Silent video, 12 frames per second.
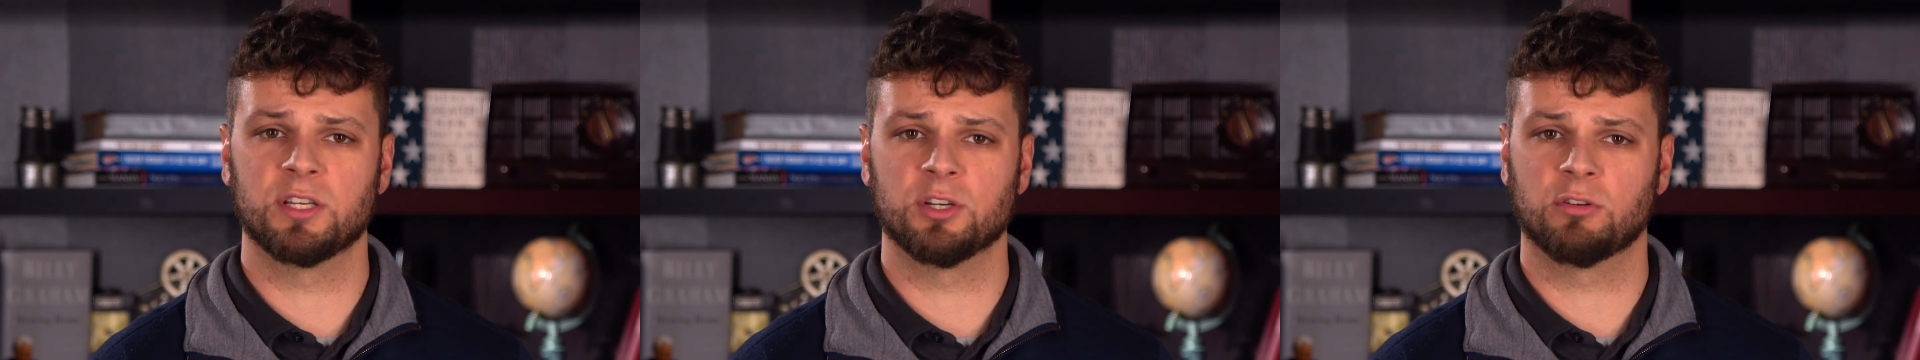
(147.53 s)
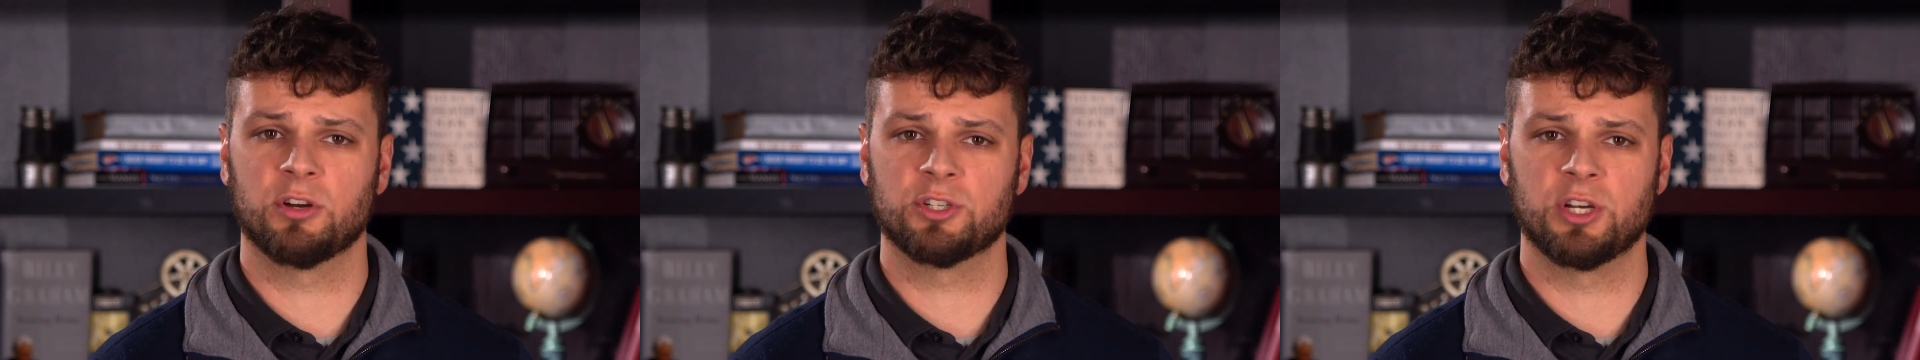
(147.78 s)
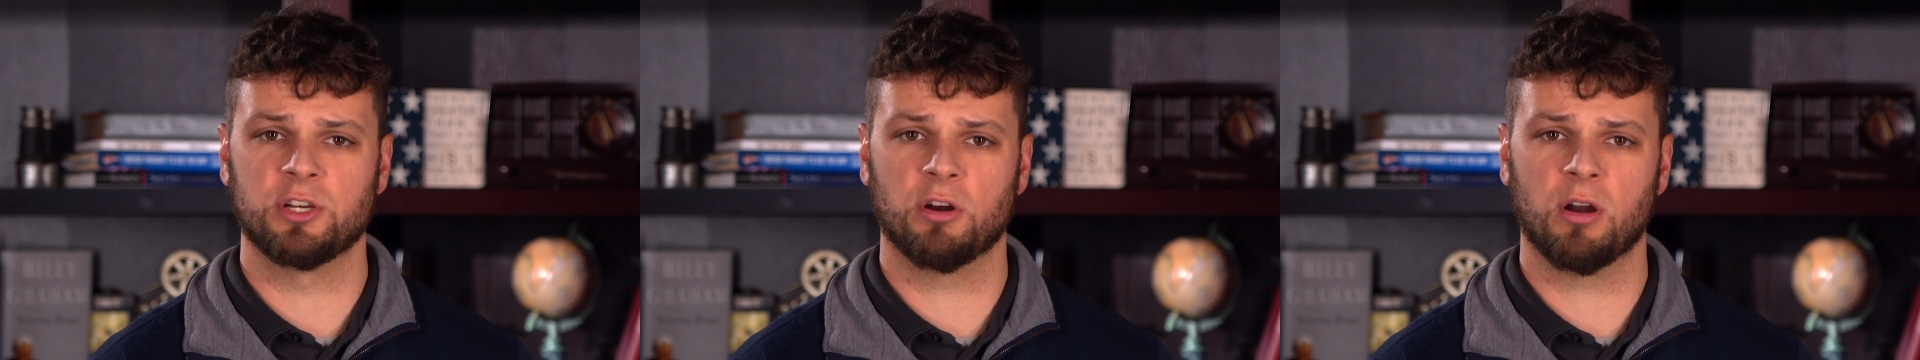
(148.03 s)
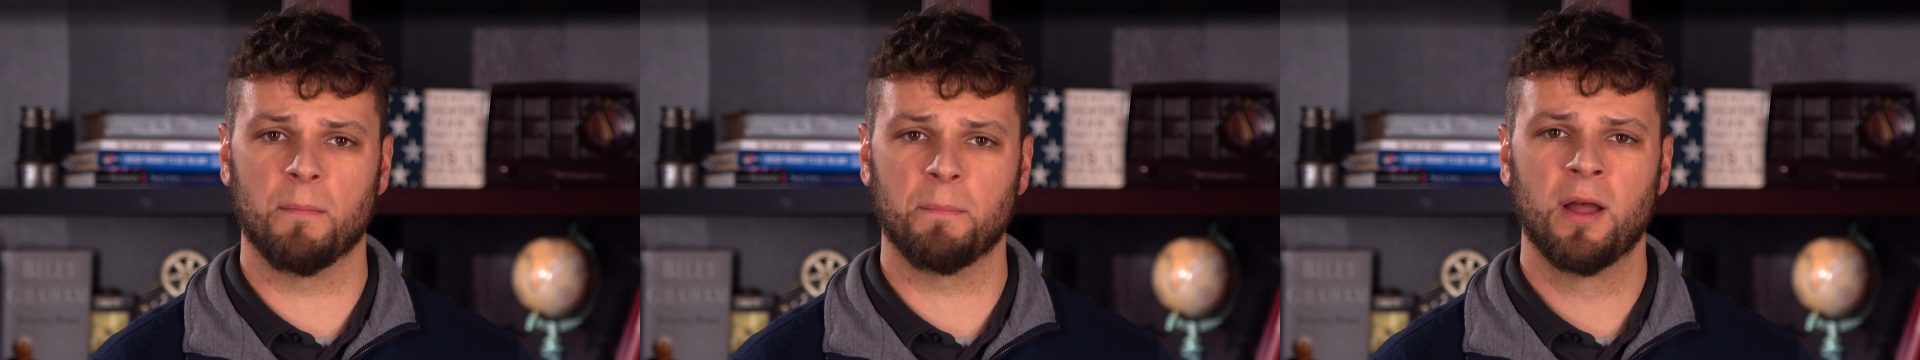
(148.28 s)
into Christian
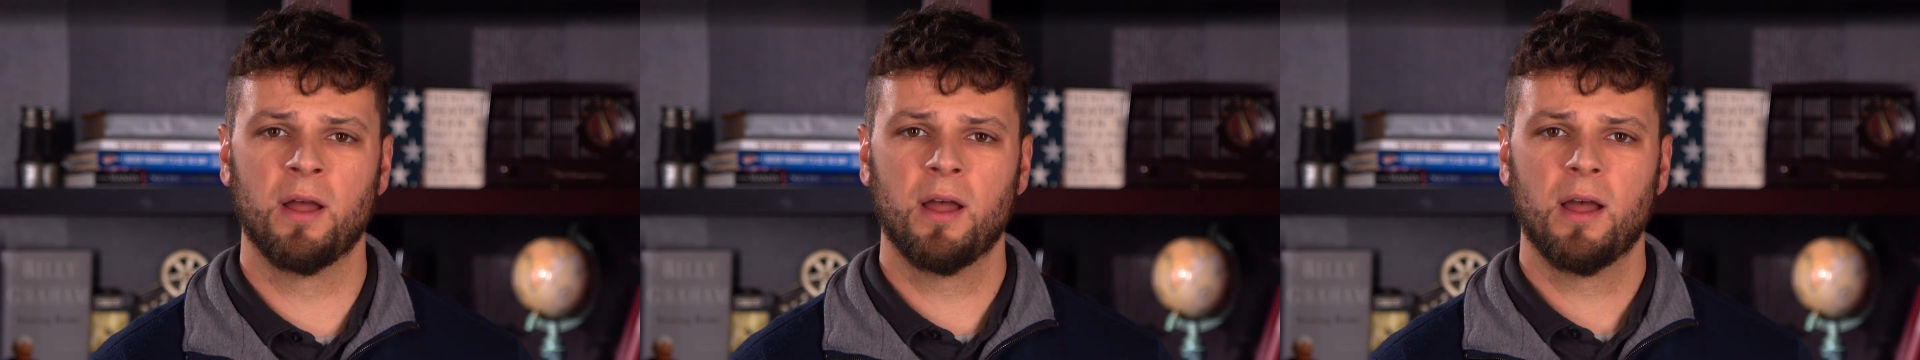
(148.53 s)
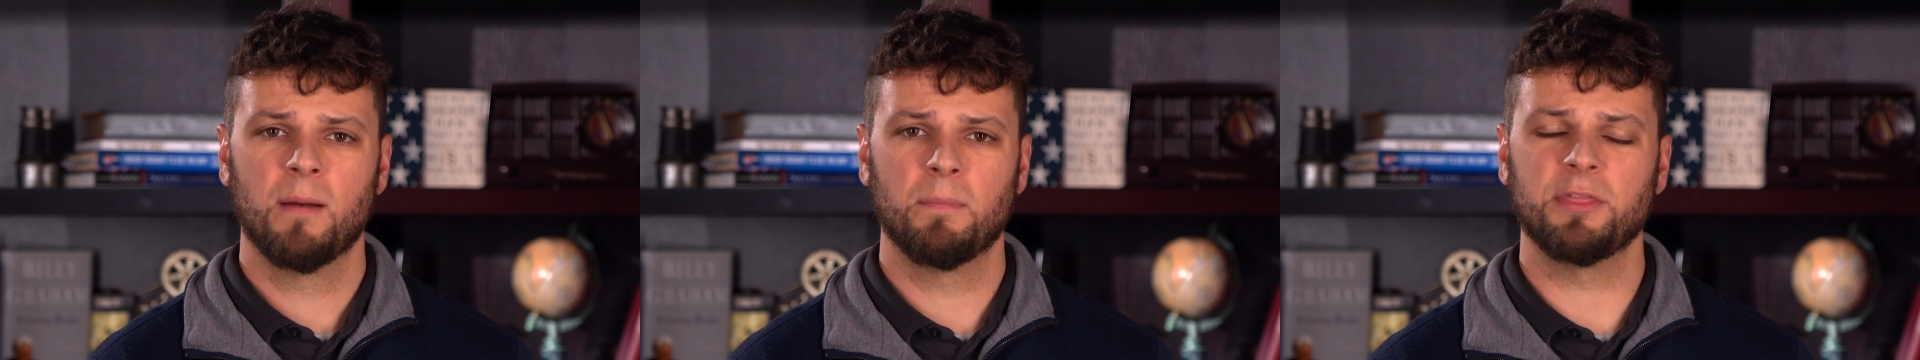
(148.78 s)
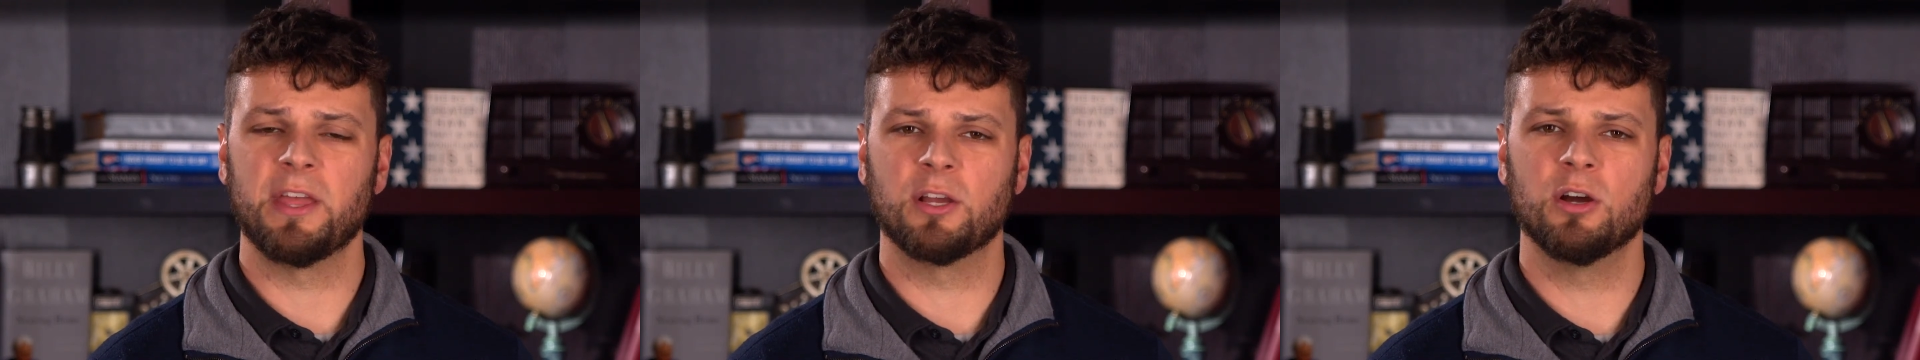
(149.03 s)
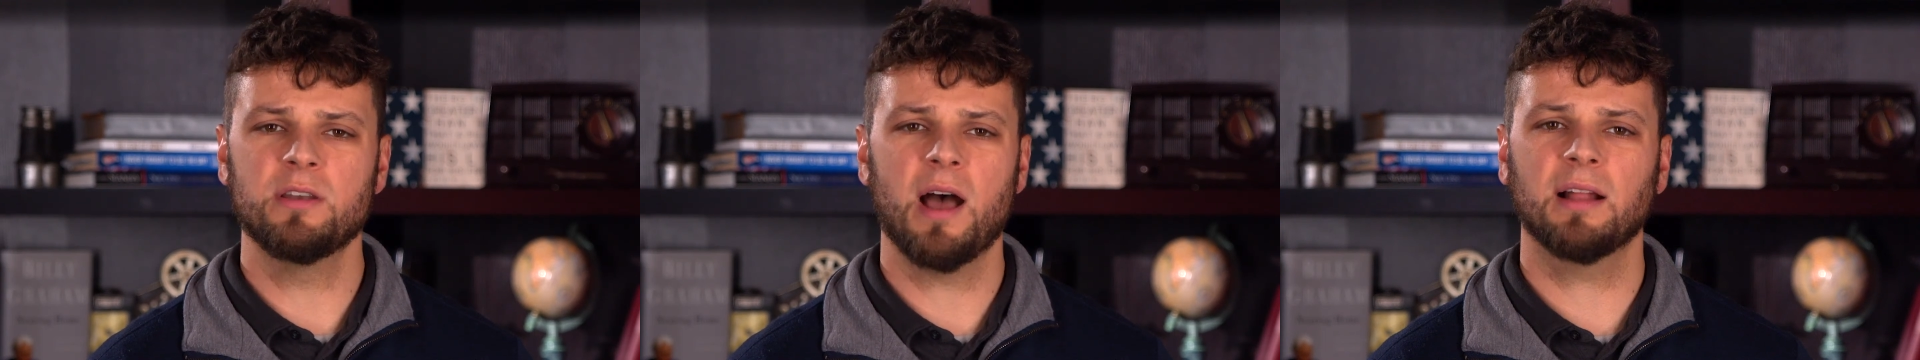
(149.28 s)
Europe, but they
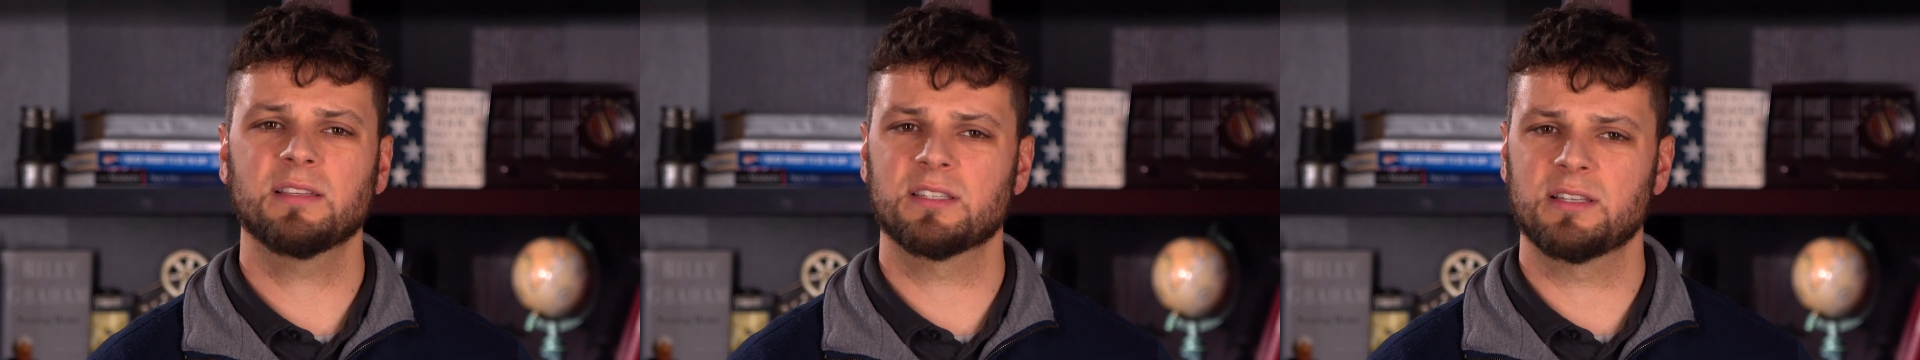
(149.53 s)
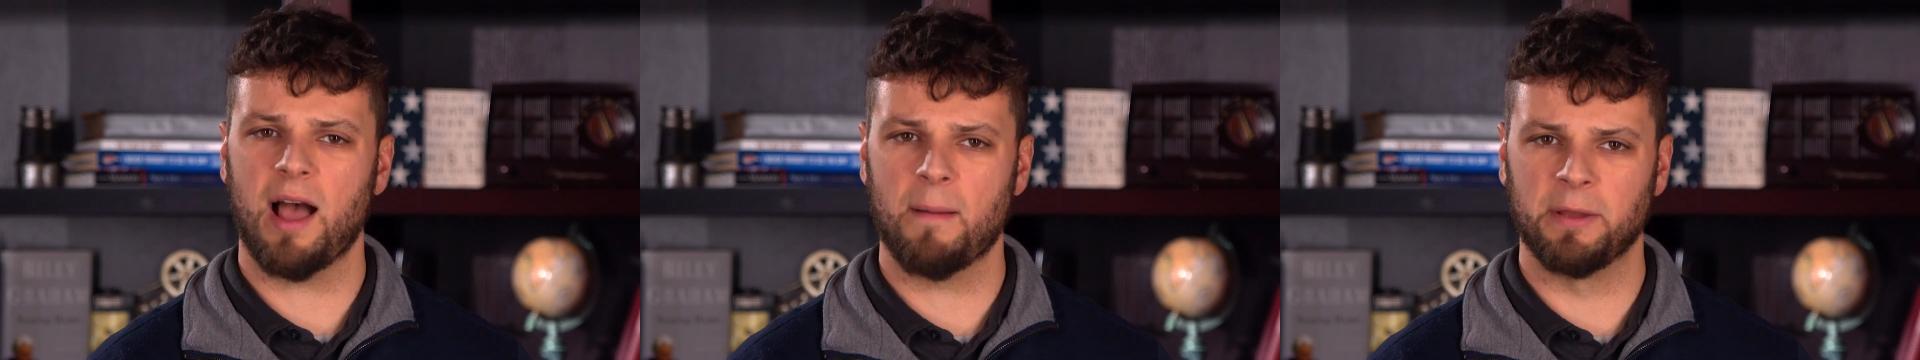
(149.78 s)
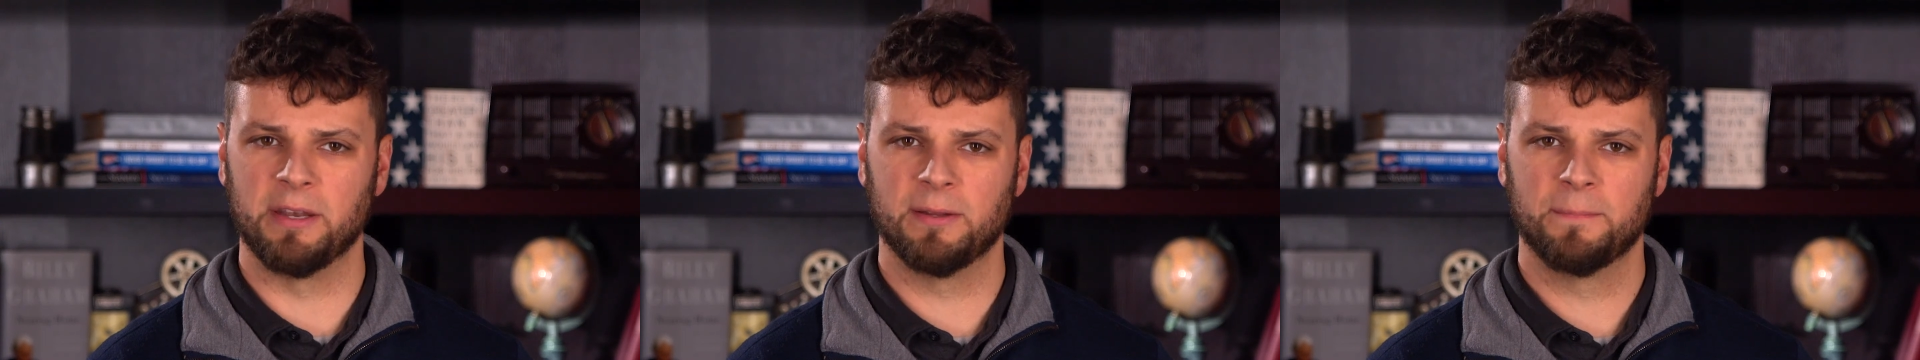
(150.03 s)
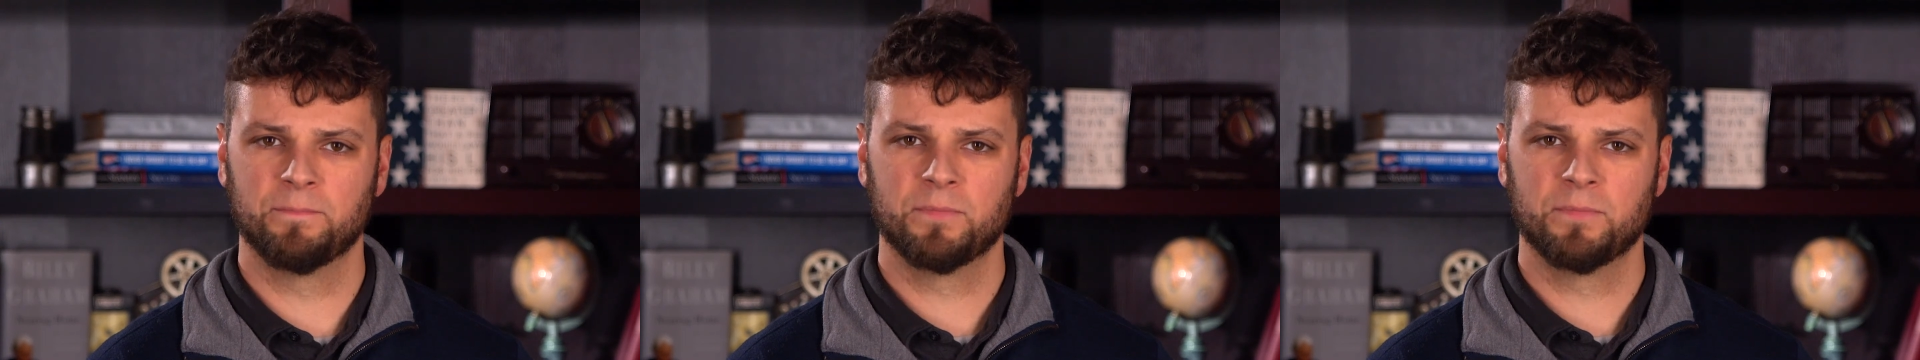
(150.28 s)
could not stop it.